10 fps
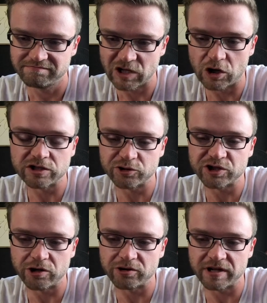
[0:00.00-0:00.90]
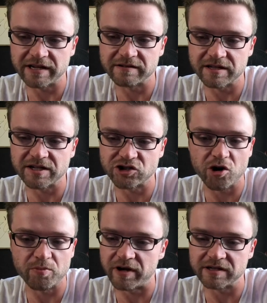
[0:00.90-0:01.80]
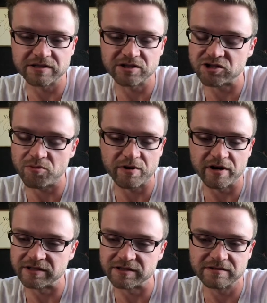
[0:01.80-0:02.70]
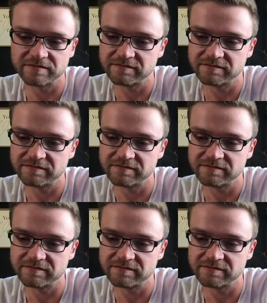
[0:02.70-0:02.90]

Also shout like to the guitar playing, because guitar playing is